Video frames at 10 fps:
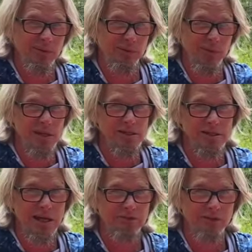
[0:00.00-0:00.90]
it and realize
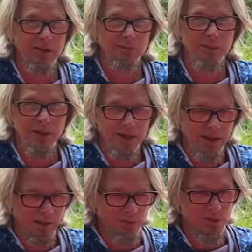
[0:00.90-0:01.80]
it's not for them.
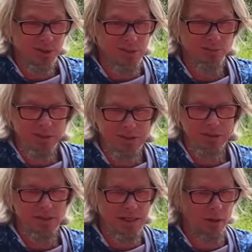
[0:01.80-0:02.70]
Um, so you can get some good
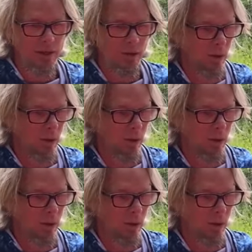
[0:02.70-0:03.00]
deals that way,